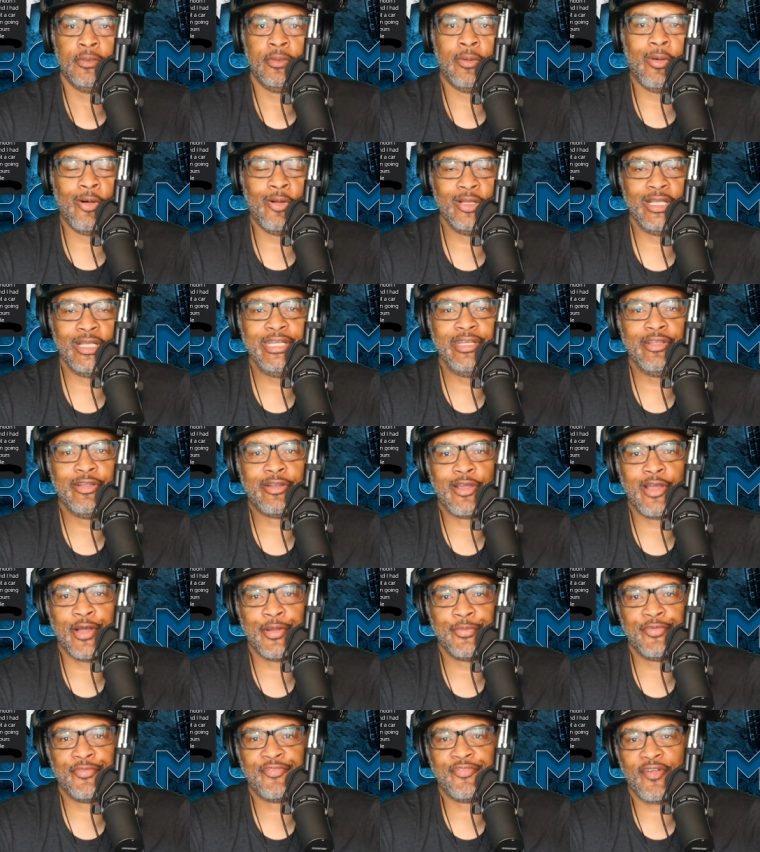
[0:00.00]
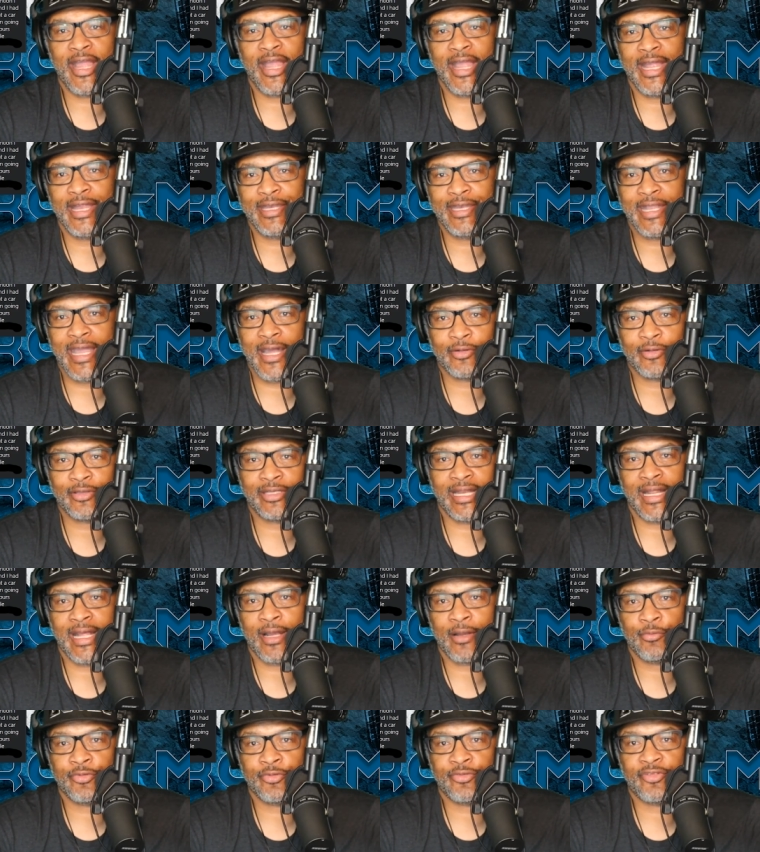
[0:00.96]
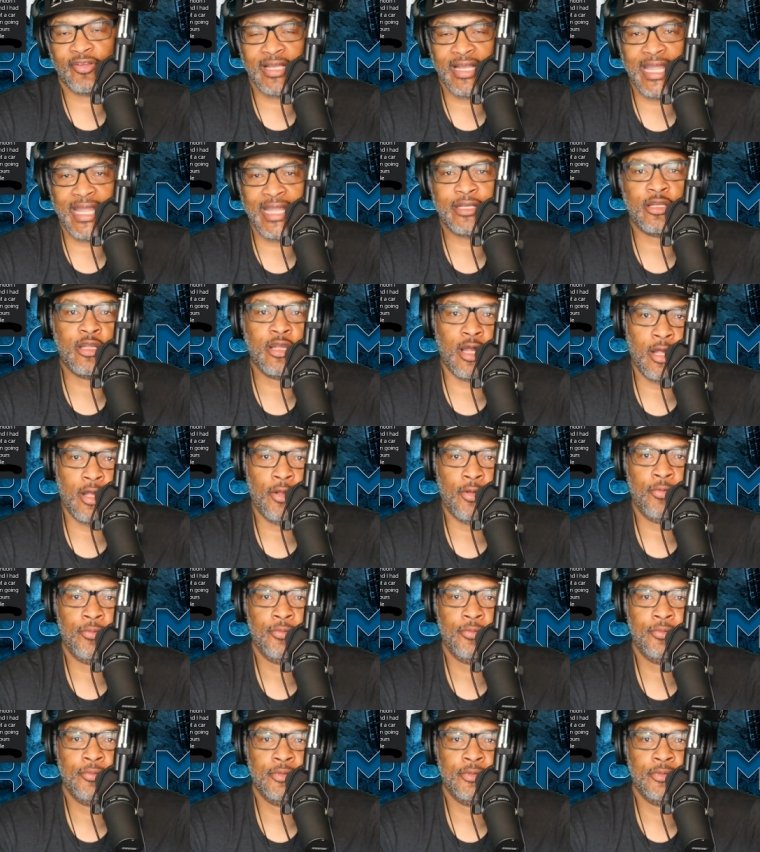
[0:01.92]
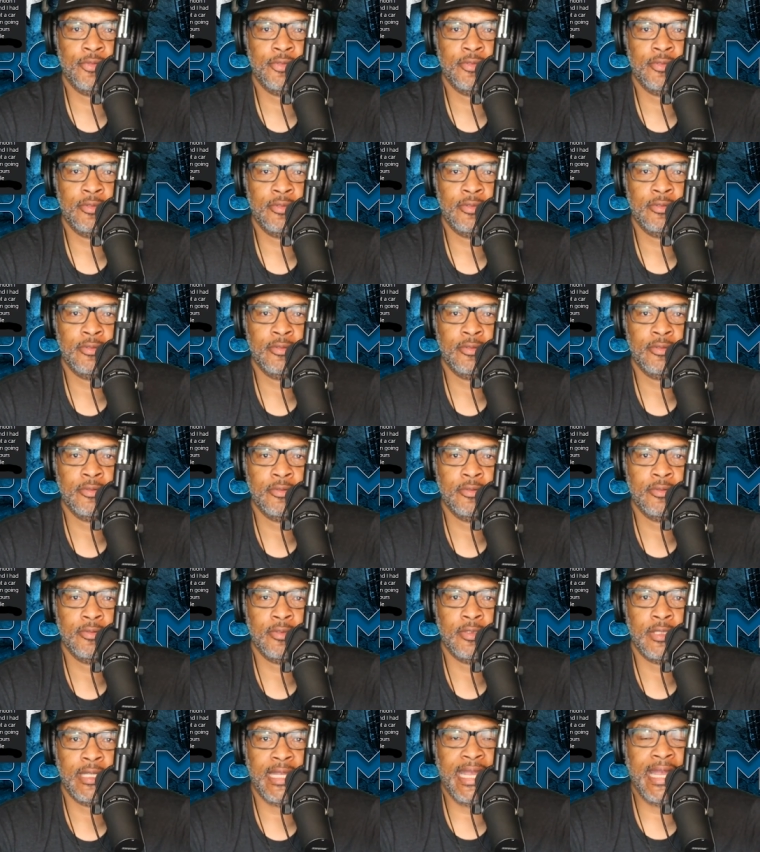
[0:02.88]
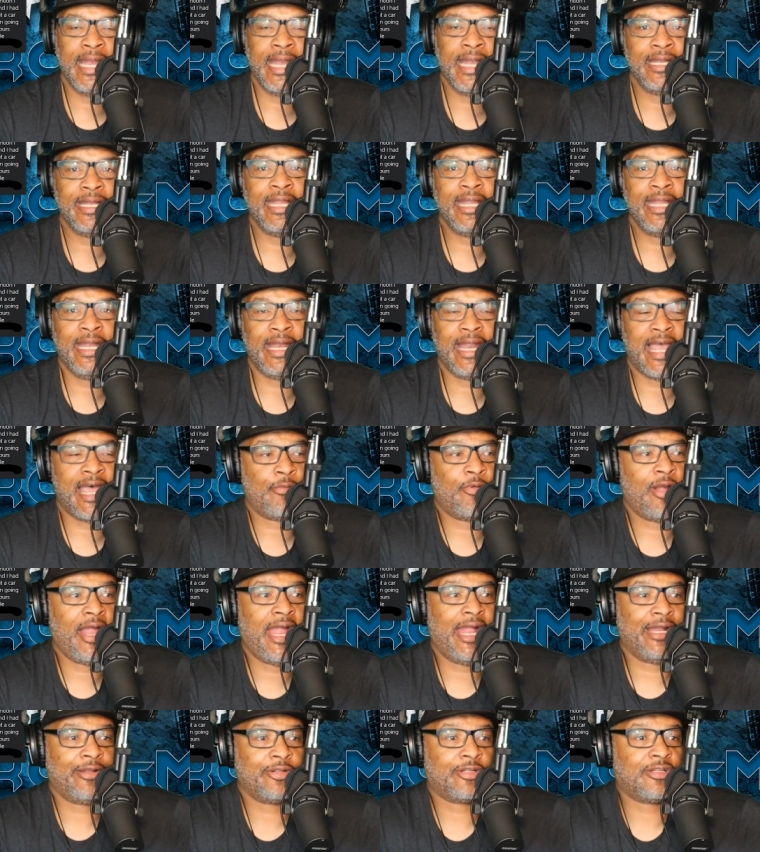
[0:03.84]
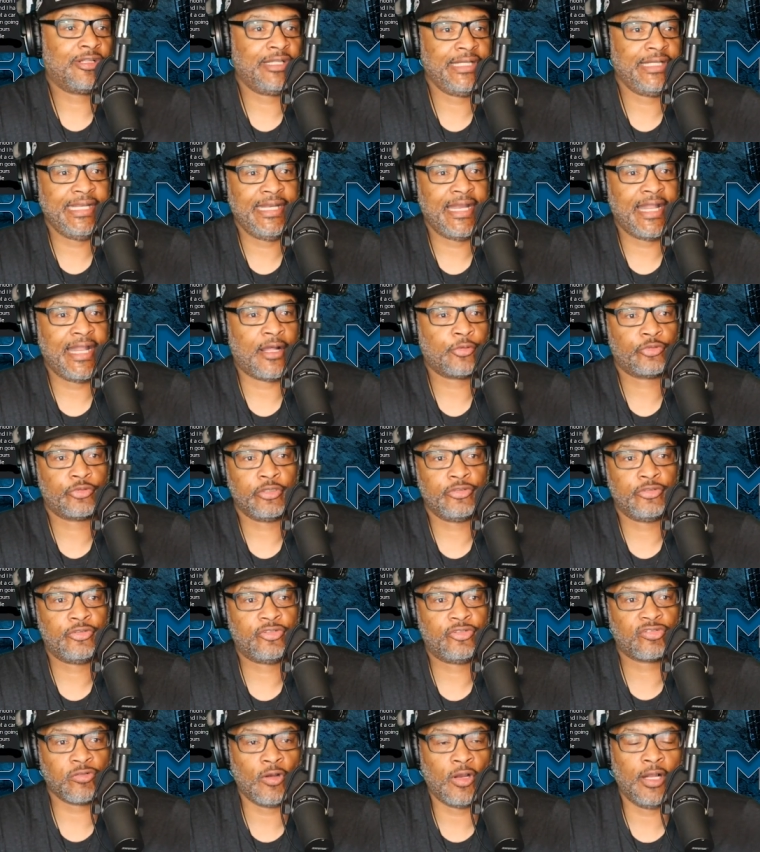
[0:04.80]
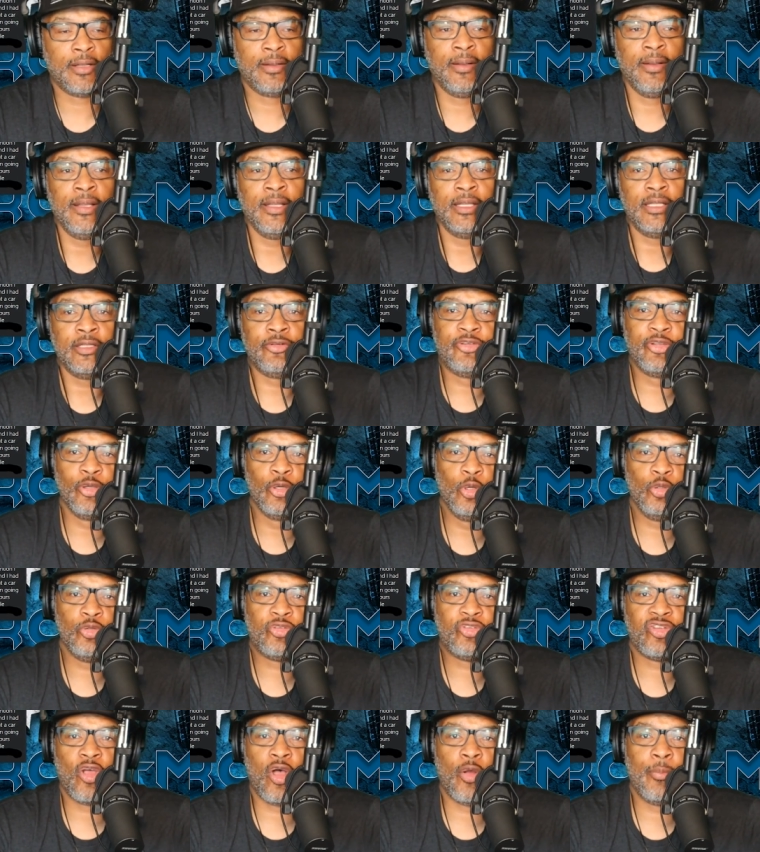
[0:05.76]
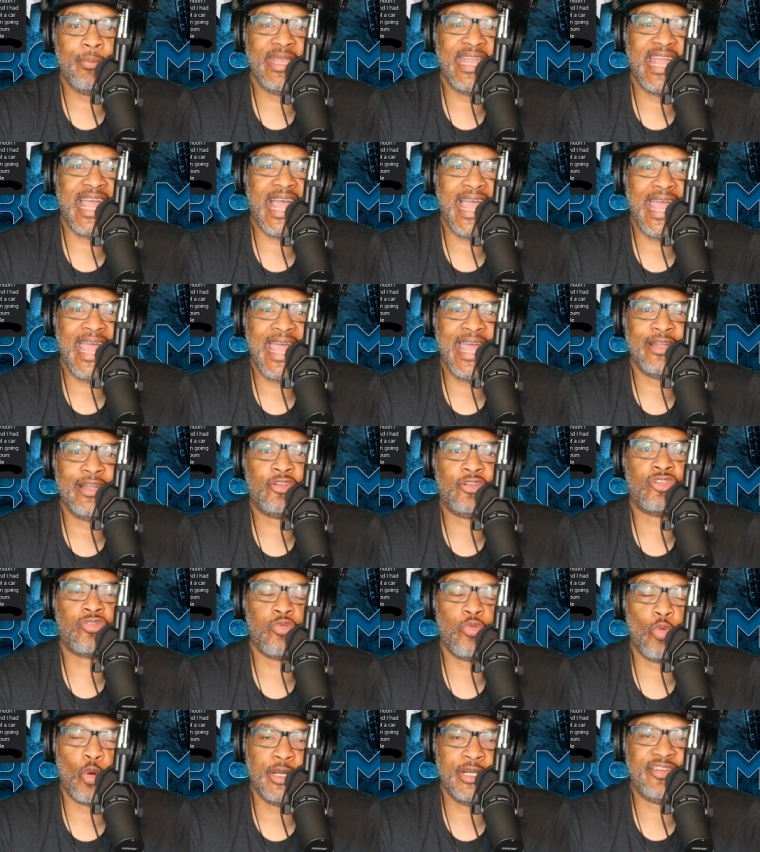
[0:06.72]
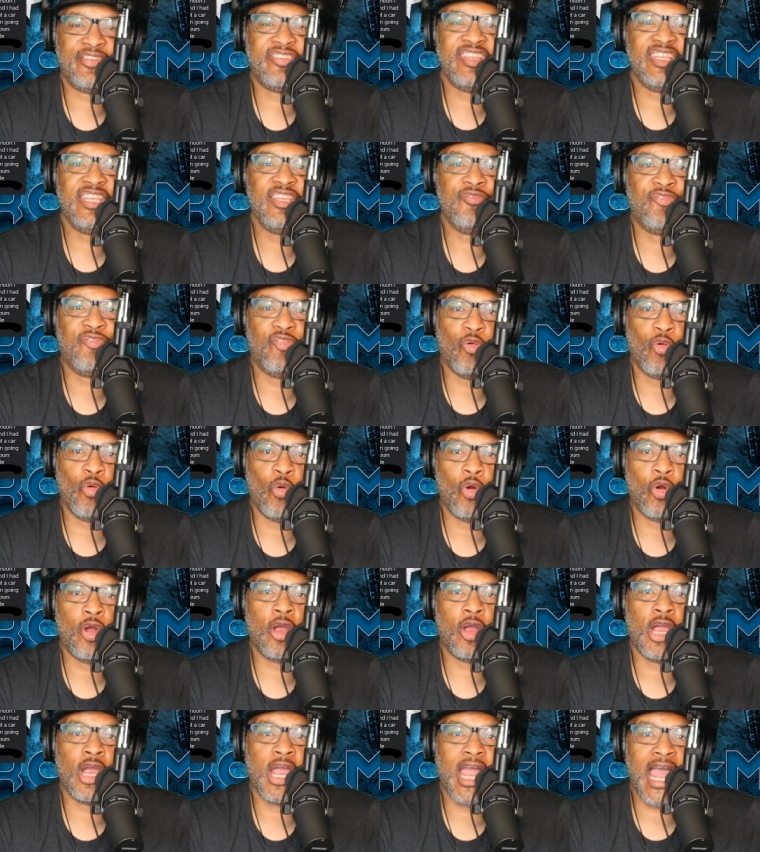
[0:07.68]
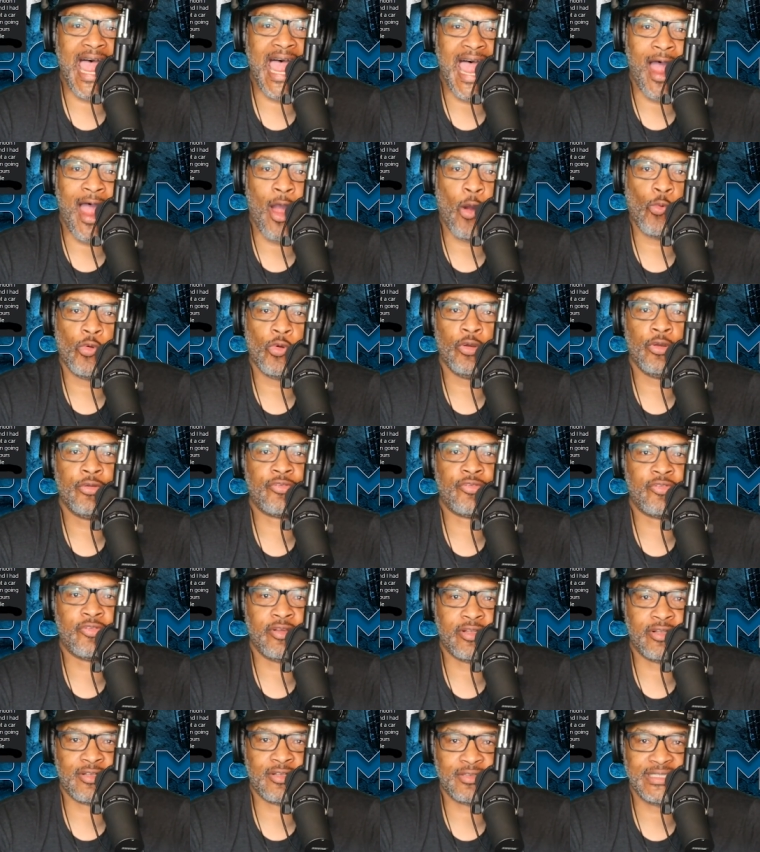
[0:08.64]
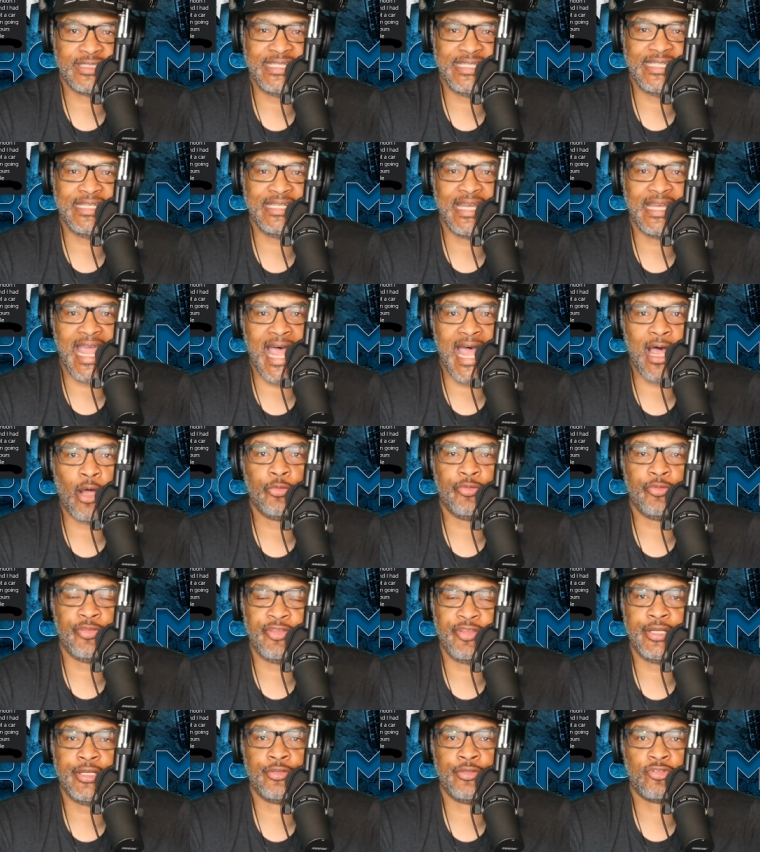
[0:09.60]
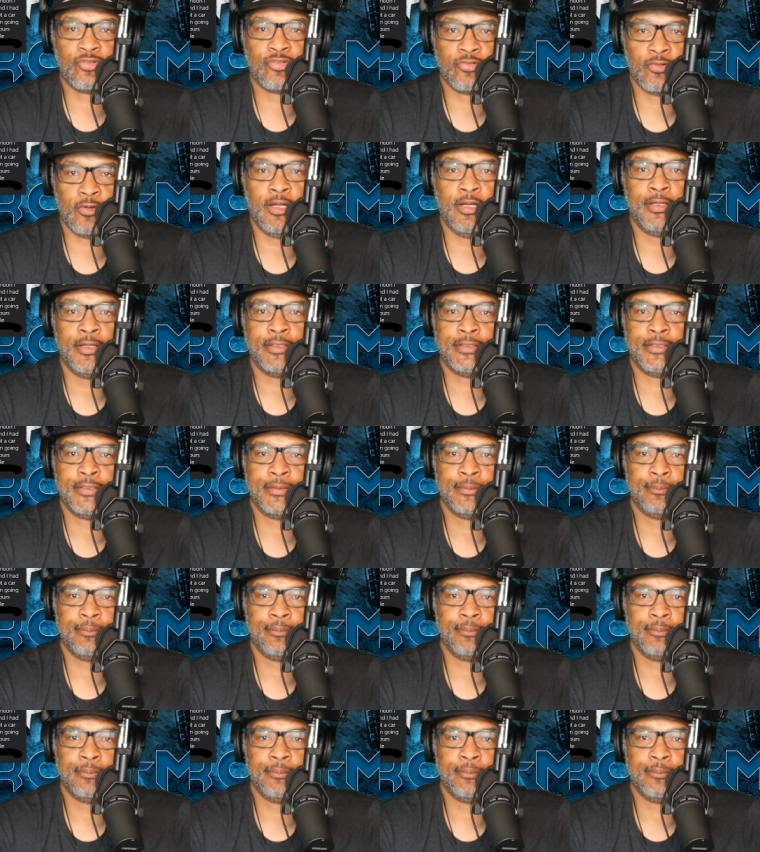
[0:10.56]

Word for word: only to come to find out that I was let go, and then I would have to clean out the truck. Dude told me I had twenty-four hours to clean out their truck.